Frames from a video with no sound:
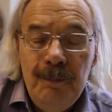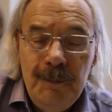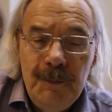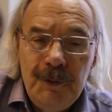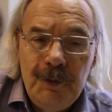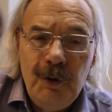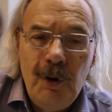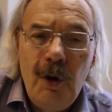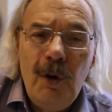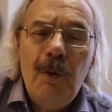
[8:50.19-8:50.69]

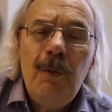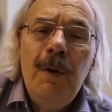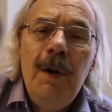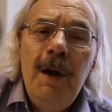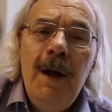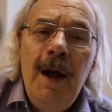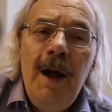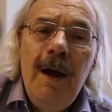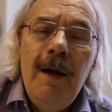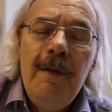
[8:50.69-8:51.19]
So
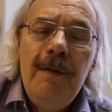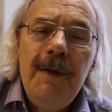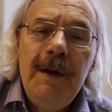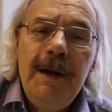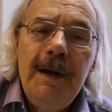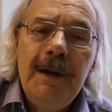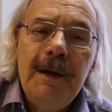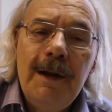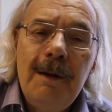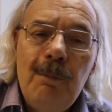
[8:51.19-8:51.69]

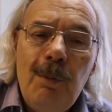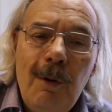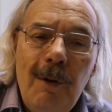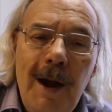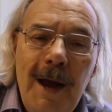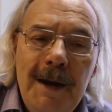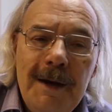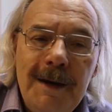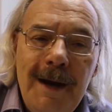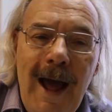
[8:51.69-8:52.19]
the
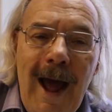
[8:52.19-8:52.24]
liberated